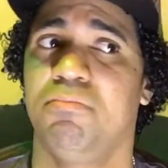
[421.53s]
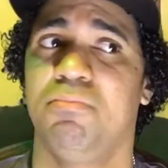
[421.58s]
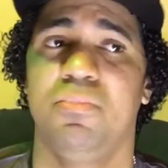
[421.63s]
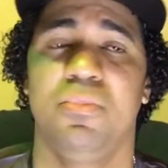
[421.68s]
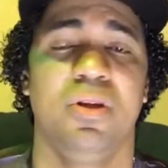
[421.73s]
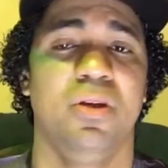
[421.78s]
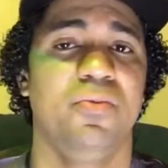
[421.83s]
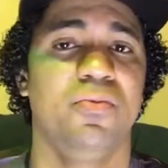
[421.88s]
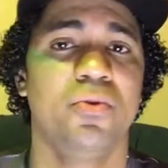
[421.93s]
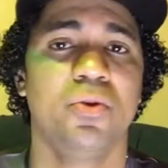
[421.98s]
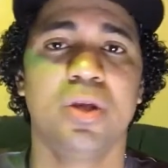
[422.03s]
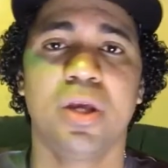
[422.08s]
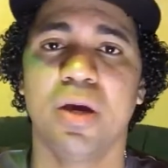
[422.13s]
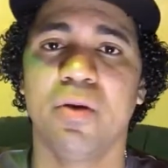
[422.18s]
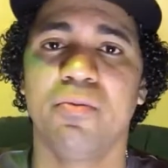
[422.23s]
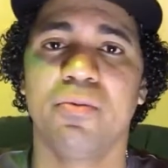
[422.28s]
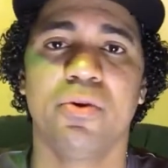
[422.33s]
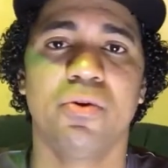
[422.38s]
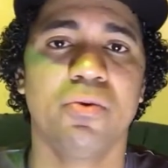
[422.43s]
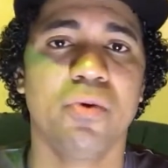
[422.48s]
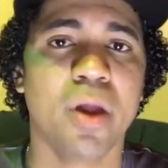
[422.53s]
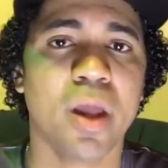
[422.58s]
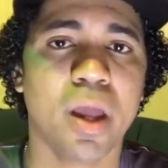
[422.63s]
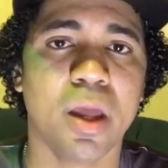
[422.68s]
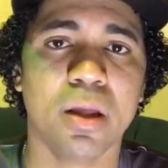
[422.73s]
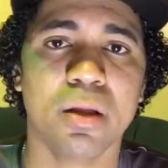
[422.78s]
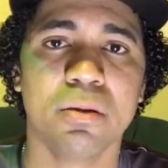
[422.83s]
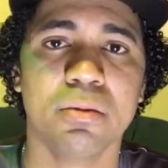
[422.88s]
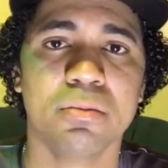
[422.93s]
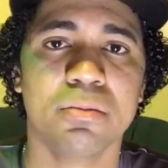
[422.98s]
If you Kevin
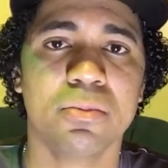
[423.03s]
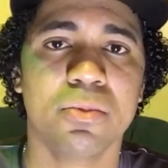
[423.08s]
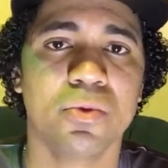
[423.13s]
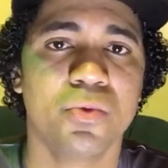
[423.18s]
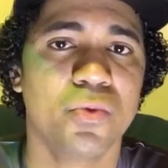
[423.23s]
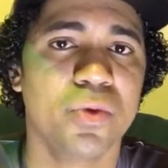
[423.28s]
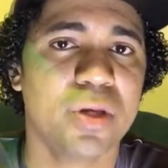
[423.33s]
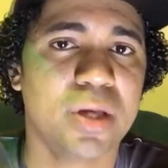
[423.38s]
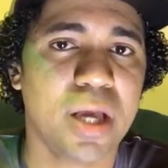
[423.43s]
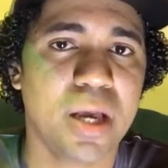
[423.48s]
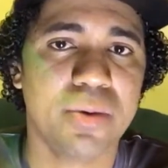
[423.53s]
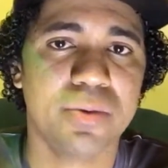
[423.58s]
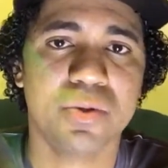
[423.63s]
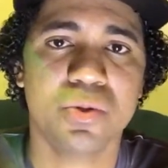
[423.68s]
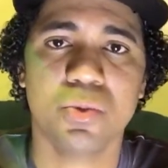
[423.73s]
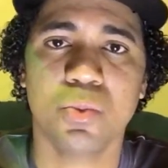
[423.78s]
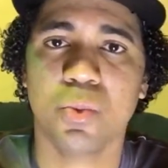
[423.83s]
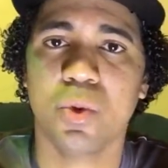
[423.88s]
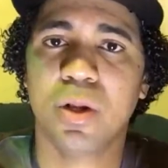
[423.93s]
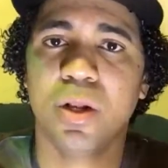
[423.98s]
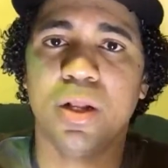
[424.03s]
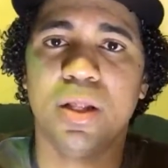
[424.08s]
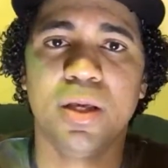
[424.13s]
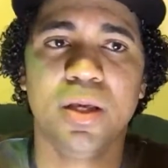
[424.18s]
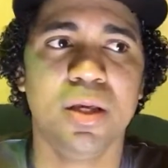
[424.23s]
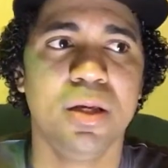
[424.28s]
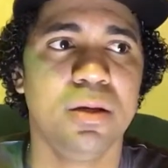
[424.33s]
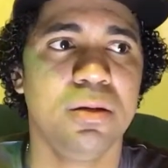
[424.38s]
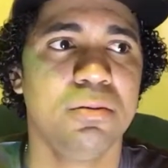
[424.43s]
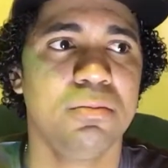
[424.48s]
Durant, 3-1
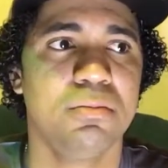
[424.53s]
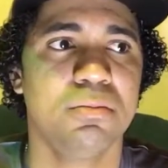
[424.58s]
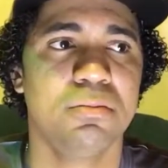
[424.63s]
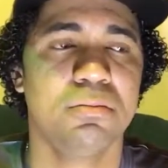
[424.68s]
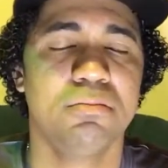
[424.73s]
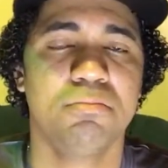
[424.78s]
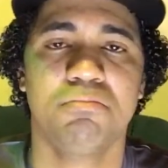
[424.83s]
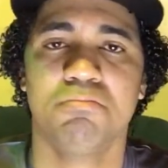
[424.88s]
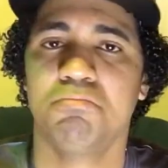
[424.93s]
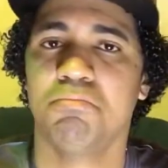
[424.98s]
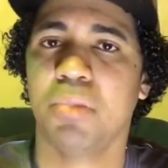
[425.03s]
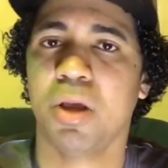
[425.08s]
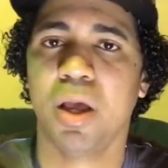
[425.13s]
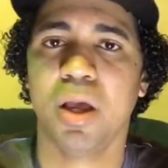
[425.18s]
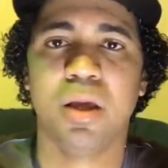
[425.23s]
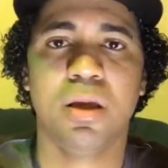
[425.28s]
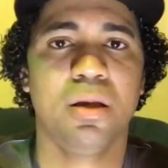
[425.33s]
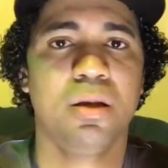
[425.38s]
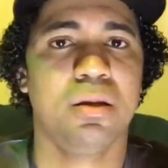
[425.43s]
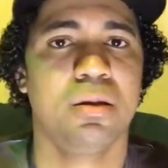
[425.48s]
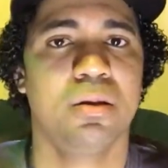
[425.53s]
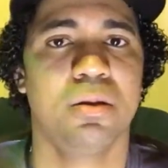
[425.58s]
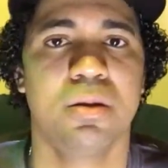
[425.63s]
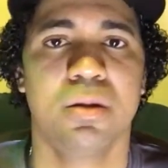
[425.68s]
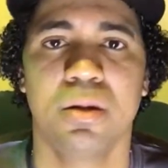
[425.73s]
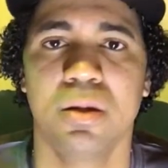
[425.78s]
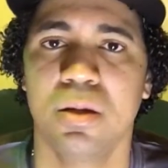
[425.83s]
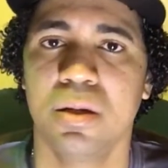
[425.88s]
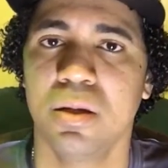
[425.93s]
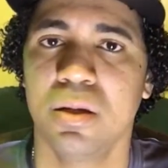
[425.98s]
lead, hey,
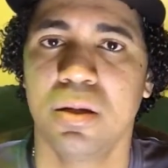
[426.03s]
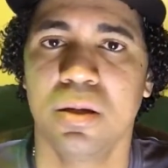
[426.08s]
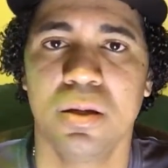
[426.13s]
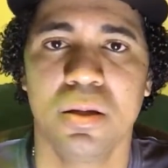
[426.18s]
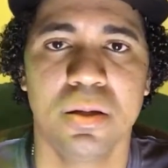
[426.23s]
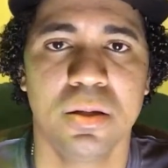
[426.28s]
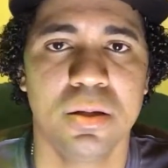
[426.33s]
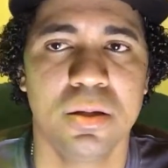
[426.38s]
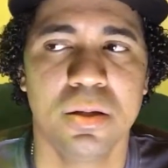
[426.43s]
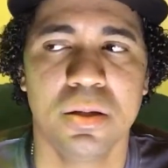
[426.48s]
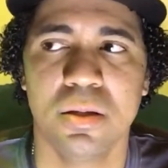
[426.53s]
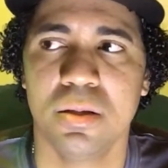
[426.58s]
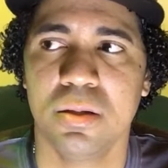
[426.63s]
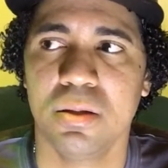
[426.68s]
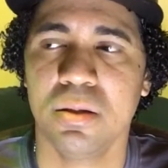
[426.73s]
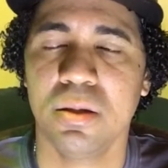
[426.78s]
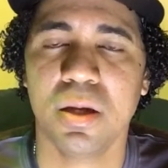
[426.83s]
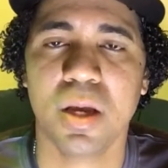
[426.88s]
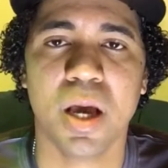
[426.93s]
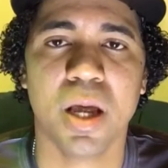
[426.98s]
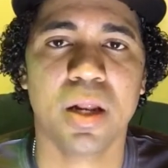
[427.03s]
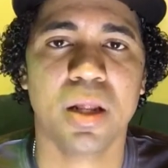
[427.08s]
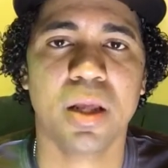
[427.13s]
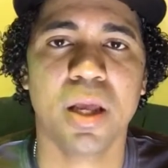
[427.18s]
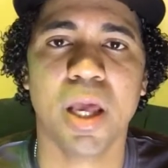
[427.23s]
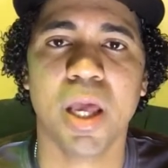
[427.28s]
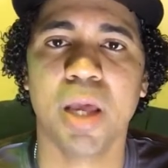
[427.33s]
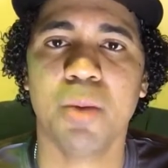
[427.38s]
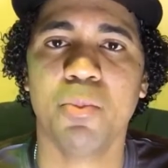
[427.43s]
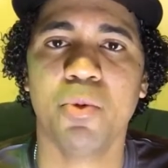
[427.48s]
you got a
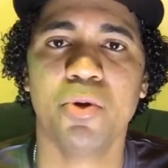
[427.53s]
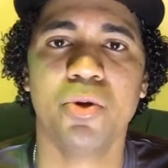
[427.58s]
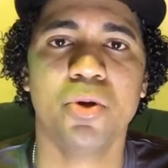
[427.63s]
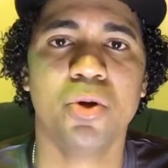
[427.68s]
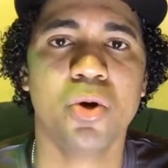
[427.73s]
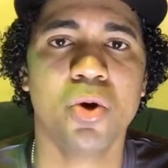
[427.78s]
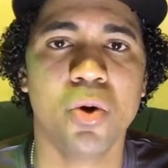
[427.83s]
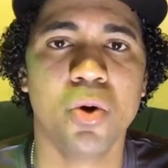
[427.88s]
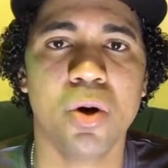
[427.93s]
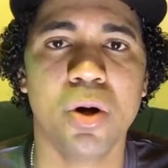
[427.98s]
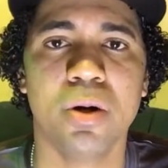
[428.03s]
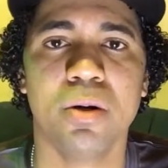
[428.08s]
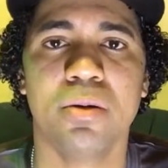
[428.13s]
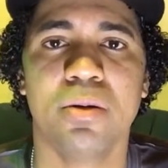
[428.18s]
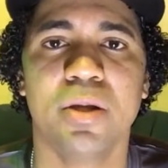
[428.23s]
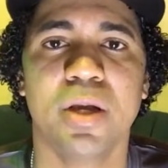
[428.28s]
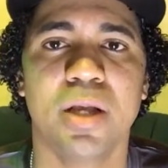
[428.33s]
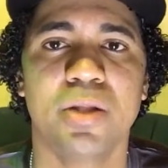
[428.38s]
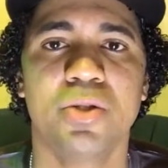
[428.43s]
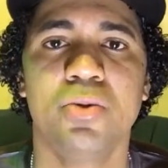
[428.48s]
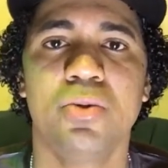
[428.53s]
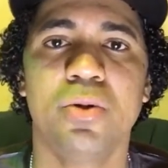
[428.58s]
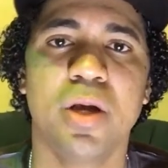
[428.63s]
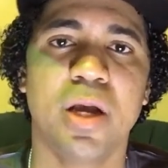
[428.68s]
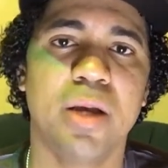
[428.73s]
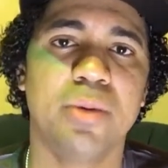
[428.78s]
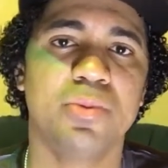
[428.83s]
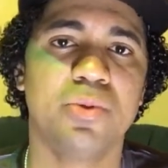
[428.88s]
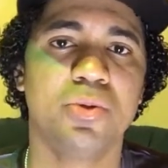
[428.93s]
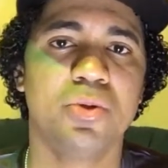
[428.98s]
game on your court, you got 2
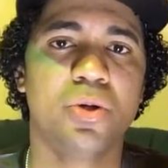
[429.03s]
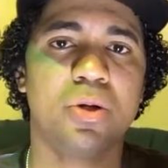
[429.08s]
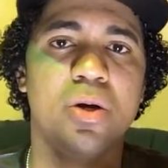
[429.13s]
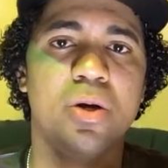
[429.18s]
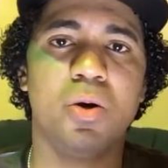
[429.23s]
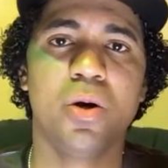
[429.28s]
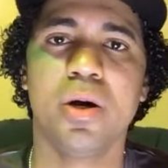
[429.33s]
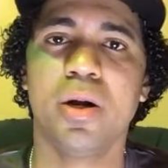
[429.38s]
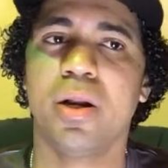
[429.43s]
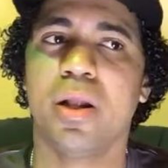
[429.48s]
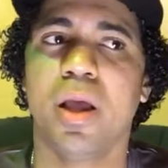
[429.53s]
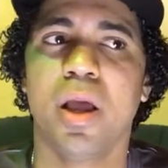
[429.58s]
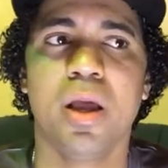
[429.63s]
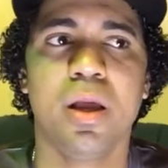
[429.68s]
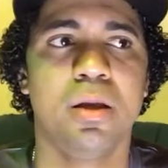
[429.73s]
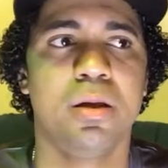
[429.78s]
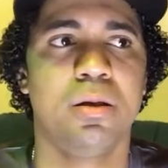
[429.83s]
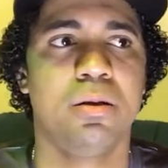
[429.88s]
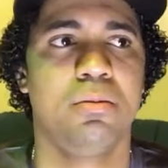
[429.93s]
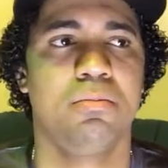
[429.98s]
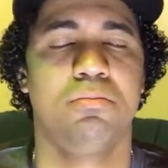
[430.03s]
games on your court, hey,